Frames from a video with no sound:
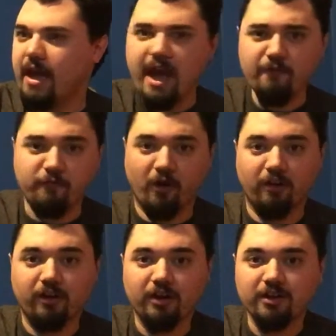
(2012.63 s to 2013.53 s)

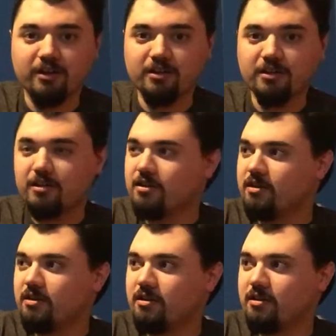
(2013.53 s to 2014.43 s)
Ever. I don't know if I go that
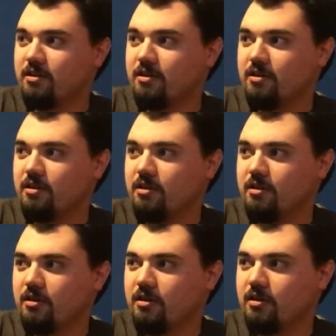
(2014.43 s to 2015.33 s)
far, but
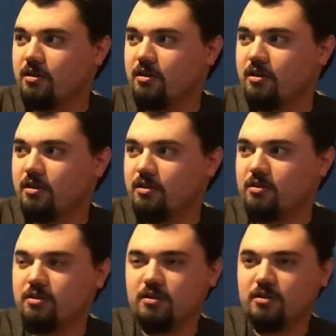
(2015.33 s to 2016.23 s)
I see where you're coming
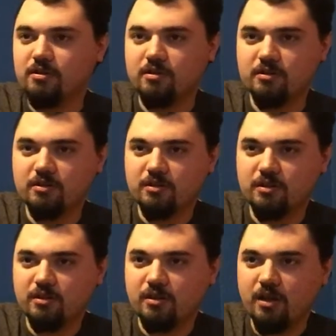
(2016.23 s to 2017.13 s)
from.
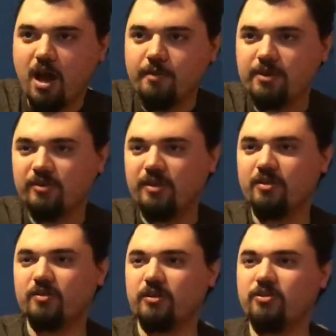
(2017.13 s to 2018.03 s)
I mean,
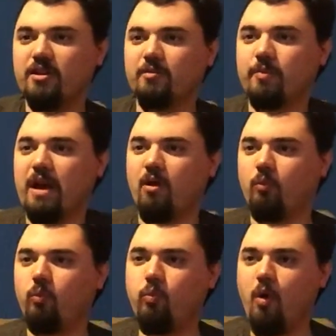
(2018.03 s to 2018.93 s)
seriously, think
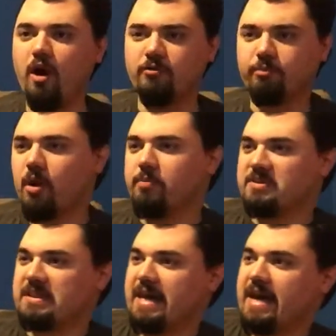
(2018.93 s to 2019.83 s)
about one
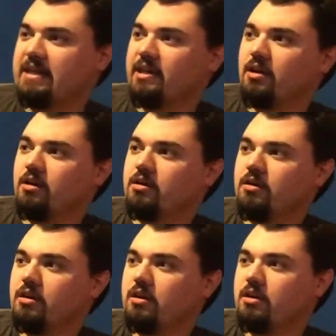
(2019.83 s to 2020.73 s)
purpose he had here
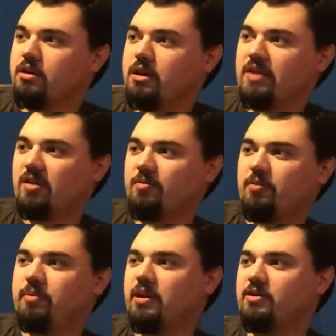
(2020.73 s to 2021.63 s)
except
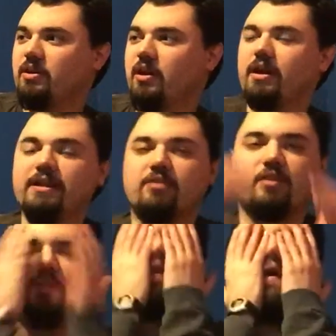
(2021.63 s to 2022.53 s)
to be the, the
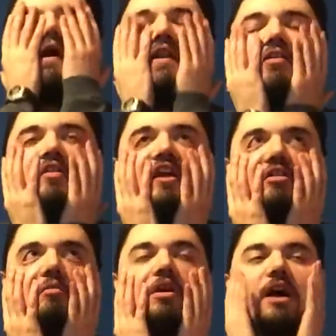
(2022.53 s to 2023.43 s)
distraction. This is, this
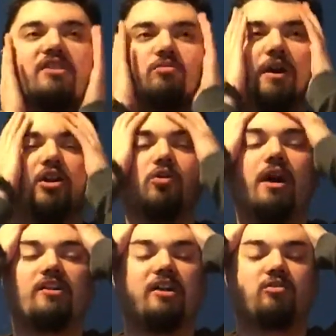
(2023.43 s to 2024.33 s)
exactly I swear, I, swear
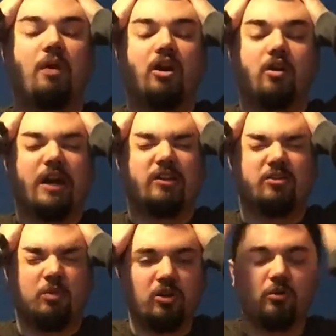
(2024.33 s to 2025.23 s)
Christ, I swear to Christ. I
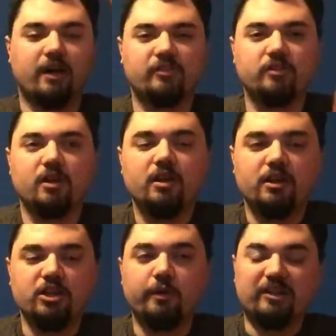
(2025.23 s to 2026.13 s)
swear to Christ.
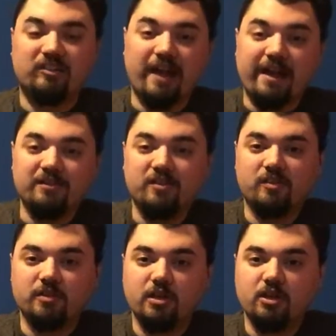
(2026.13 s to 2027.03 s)
You know what he
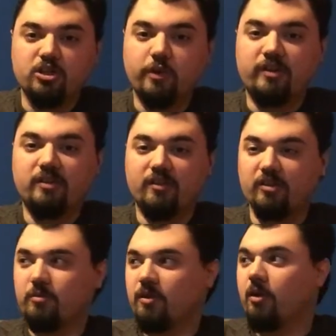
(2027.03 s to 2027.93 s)
says? You know what he says?
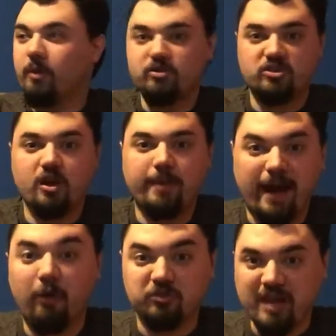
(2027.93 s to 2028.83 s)
I swear to God. We were just talking
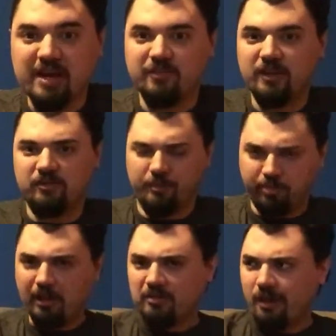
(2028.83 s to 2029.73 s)
about outdated things like
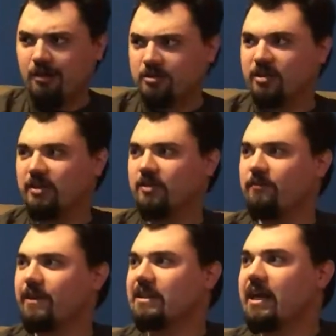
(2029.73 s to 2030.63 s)
PlayStation and
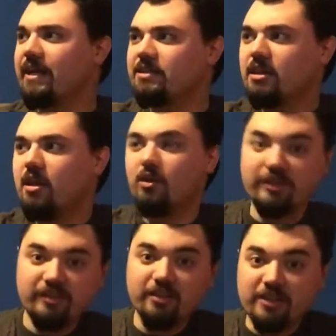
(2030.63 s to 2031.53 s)
stuff like that.
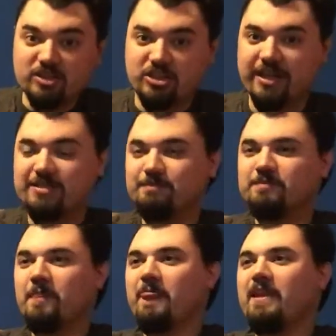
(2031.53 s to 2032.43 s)
Listen to this shit.
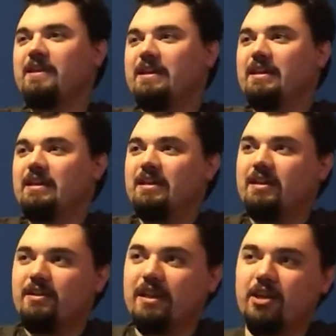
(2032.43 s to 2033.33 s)

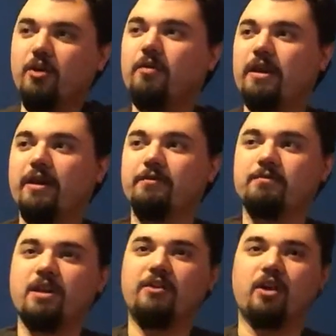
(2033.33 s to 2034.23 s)
They go in
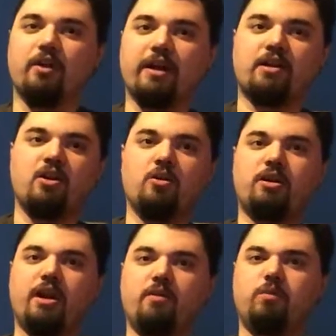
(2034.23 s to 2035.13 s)
and they're like,
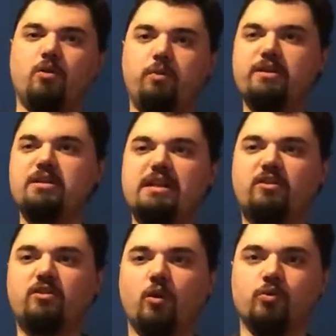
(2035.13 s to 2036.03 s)
okay, well, we
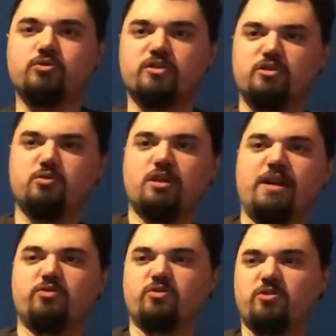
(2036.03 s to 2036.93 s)
need soldiers, and you
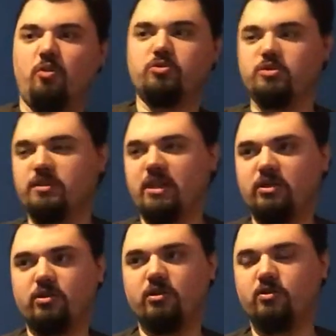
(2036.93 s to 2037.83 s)
guys are soldiers now,
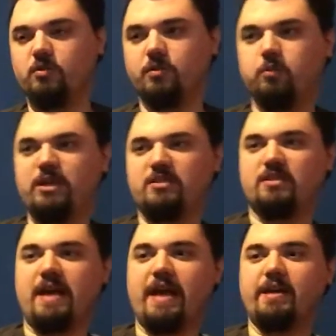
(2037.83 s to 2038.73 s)
and you're gonna do what we
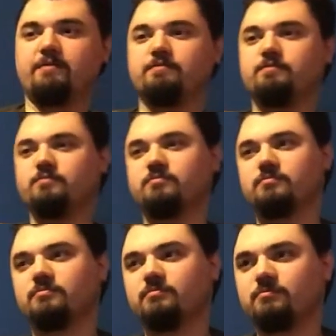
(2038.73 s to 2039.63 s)
say. Oh
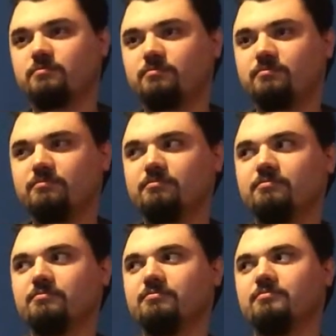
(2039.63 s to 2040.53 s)
God, you're gonna drop
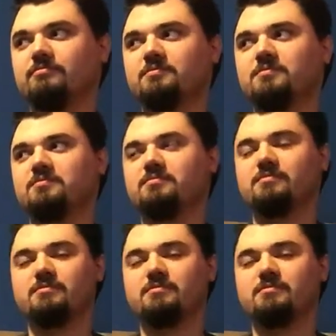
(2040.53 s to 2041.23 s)
that line, aren't you?